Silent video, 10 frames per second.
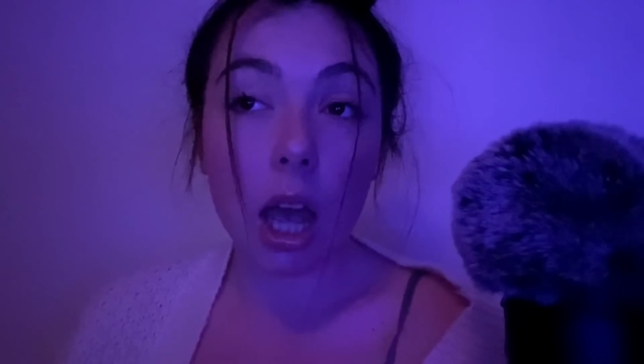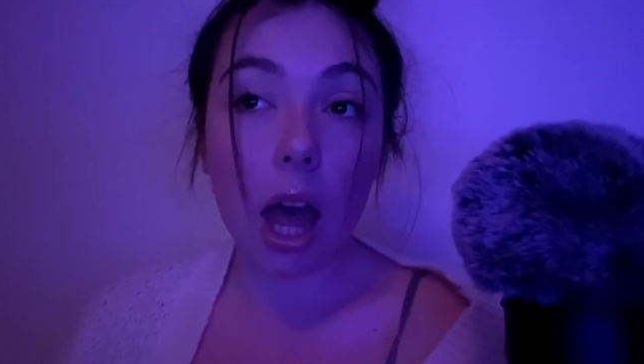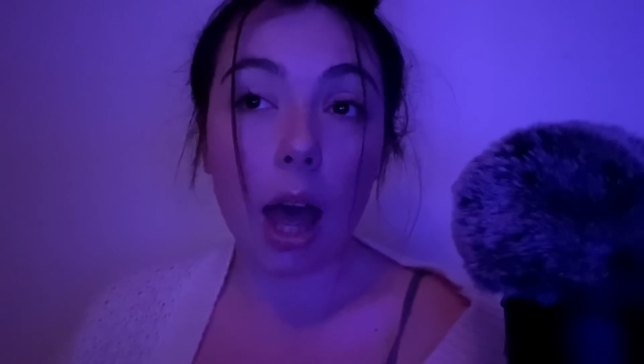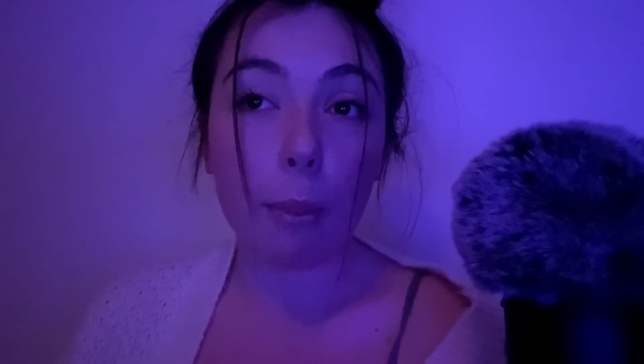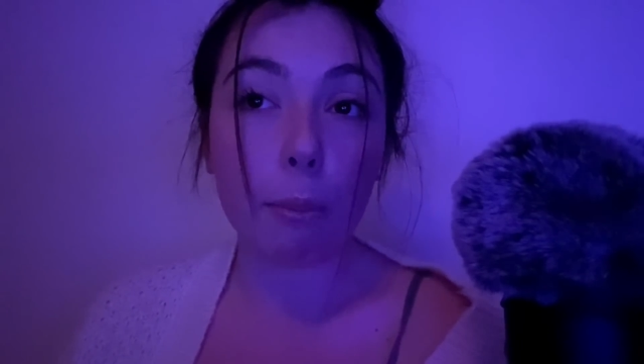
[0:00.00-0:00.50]

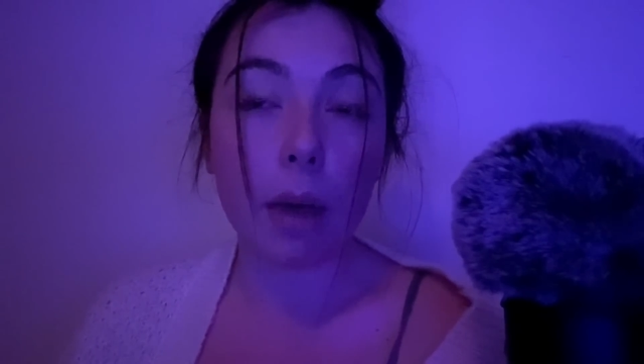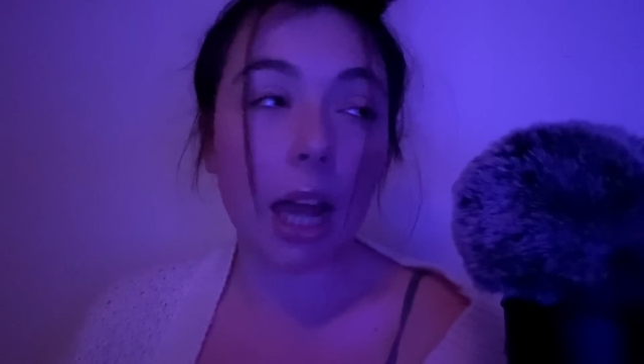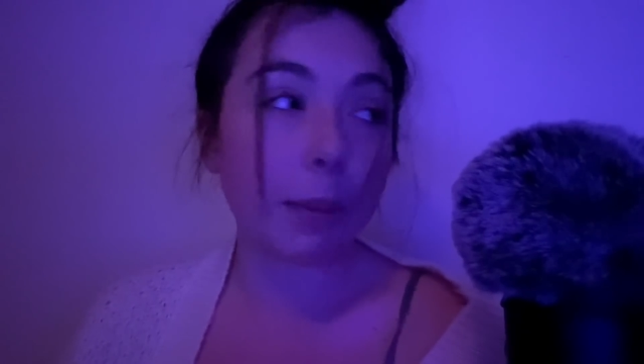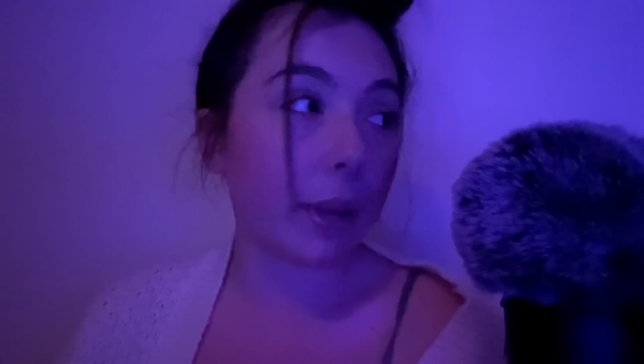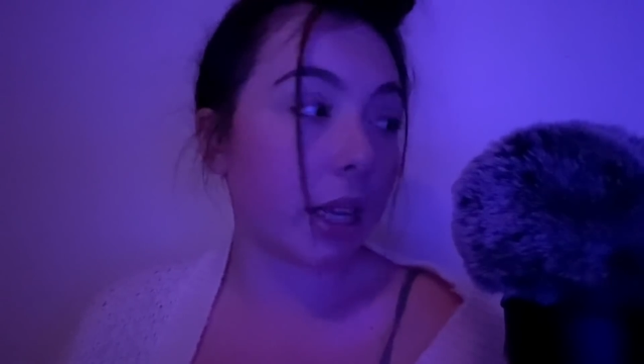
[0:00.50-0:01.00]

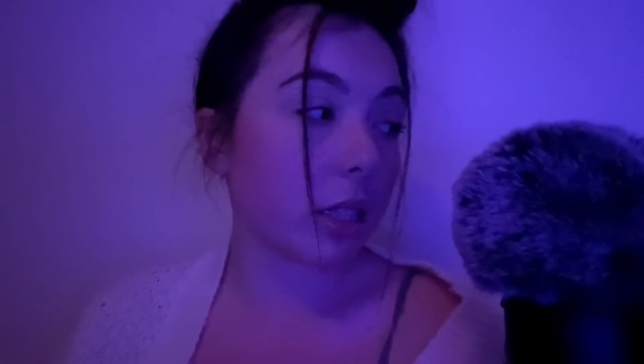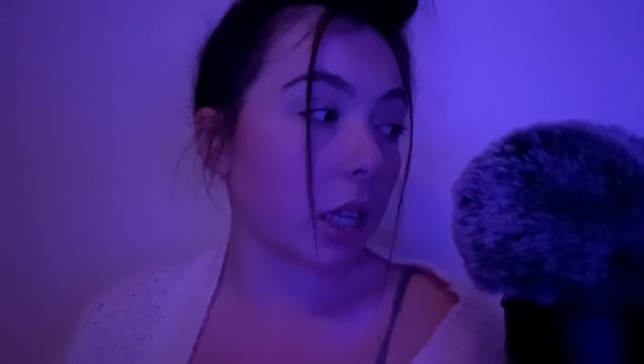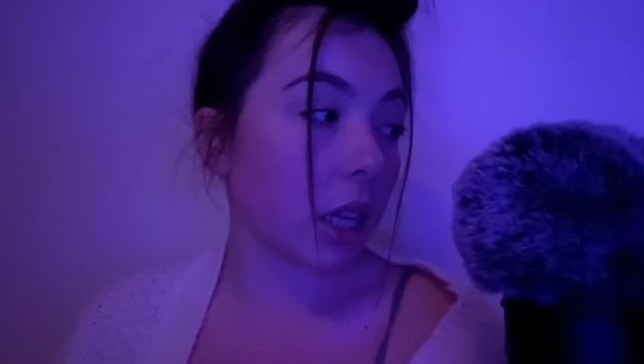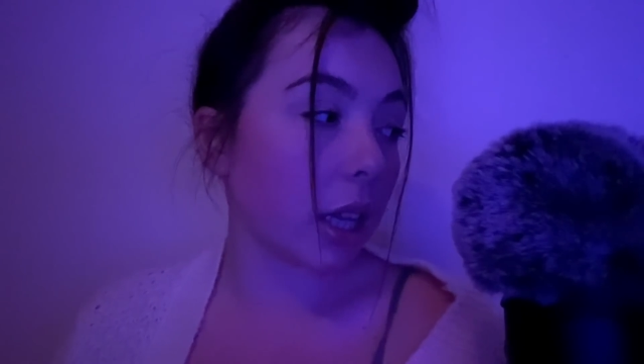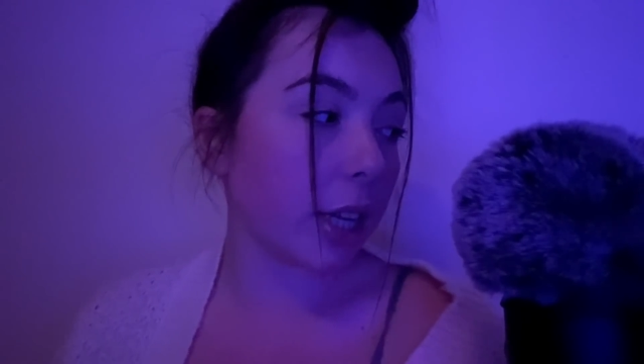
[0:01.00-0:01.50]
and
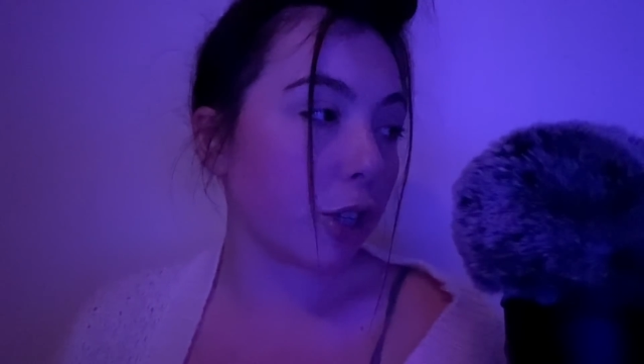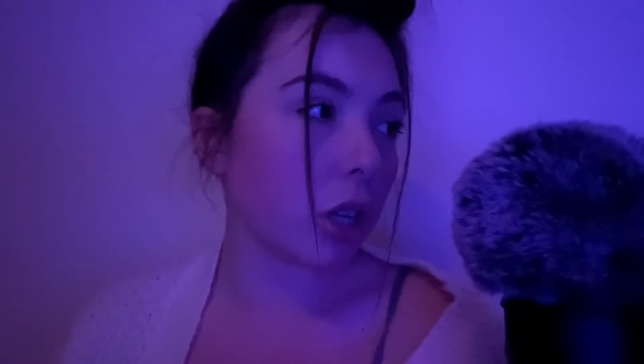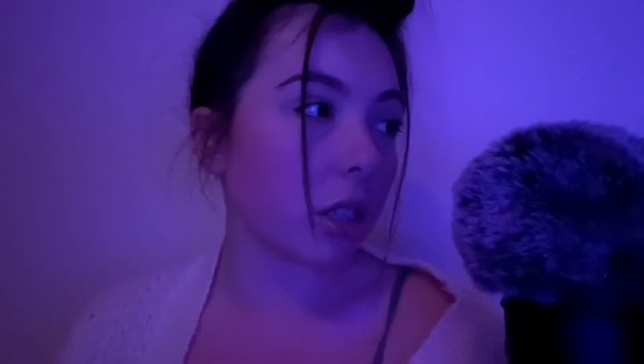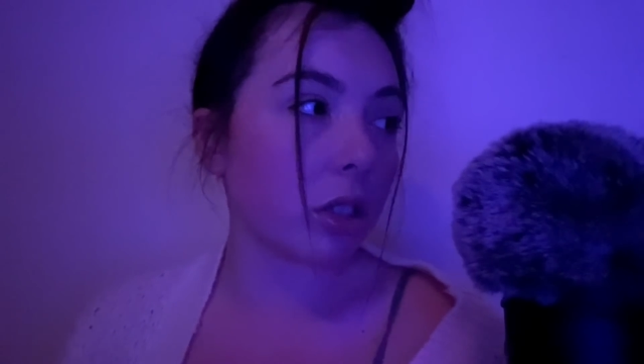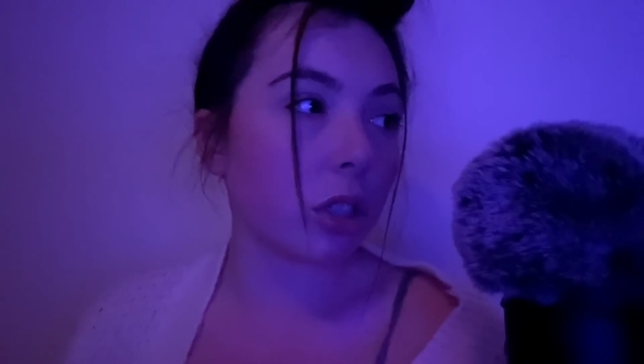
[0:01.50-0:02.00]
basically
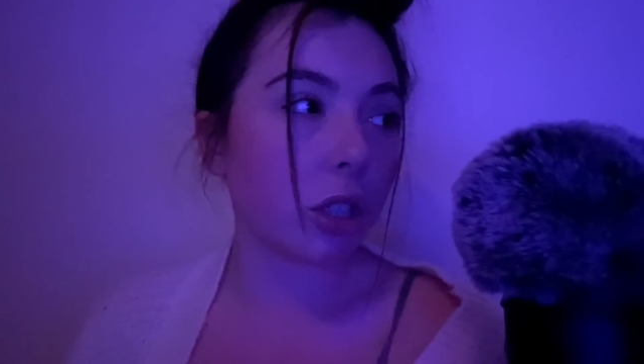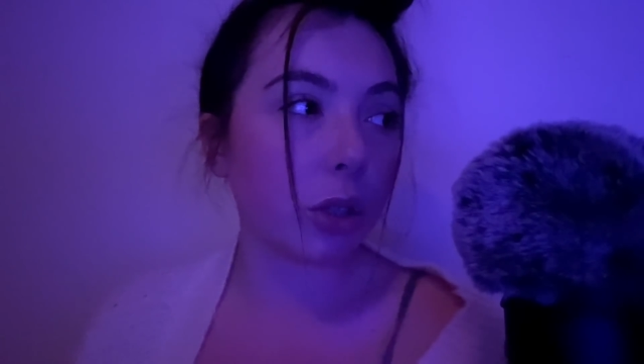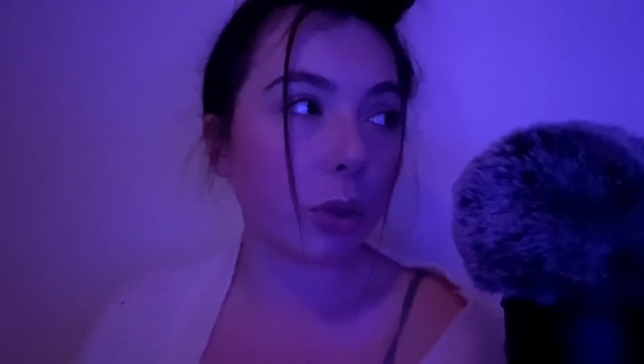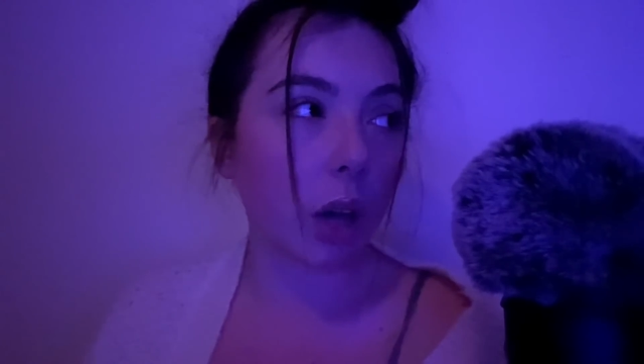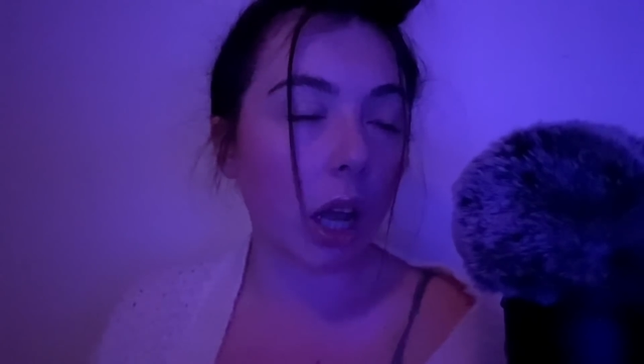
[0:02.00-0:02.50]
just
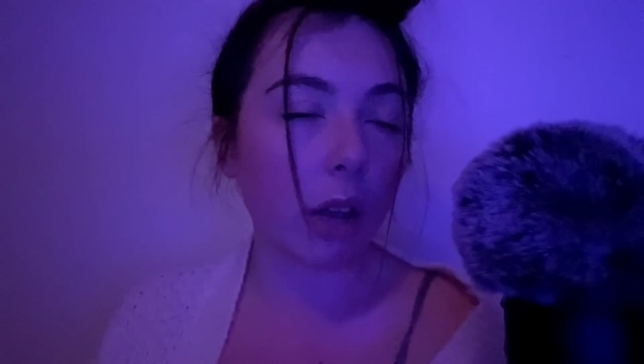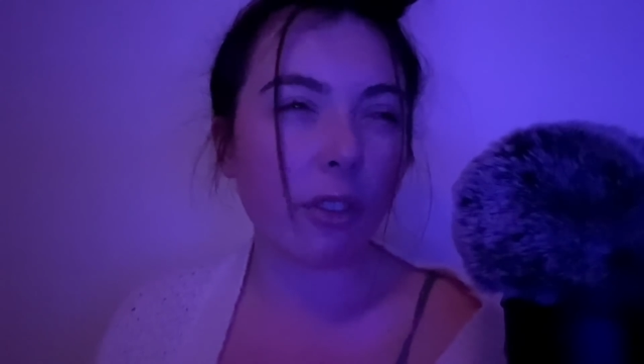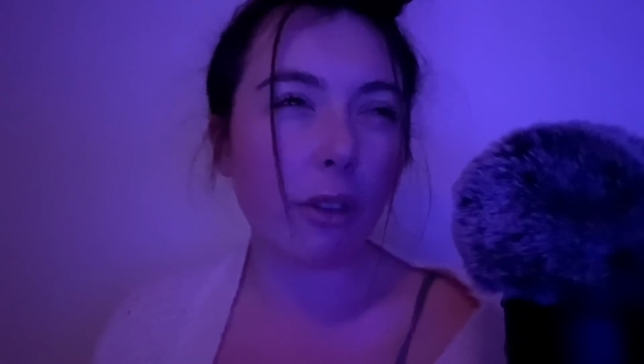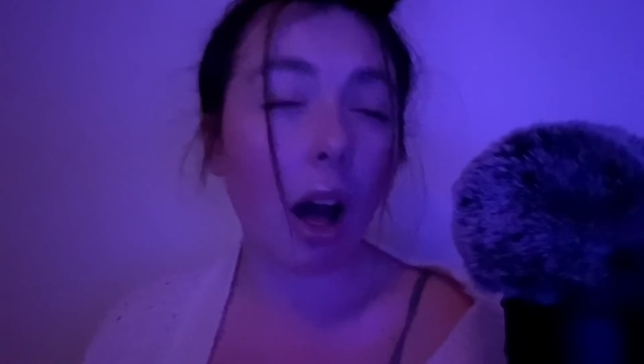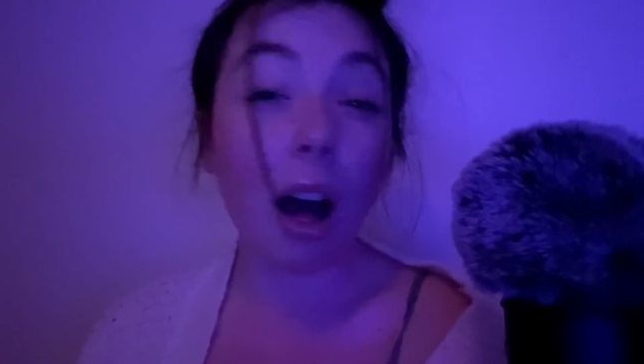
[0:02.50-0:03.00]
to kind of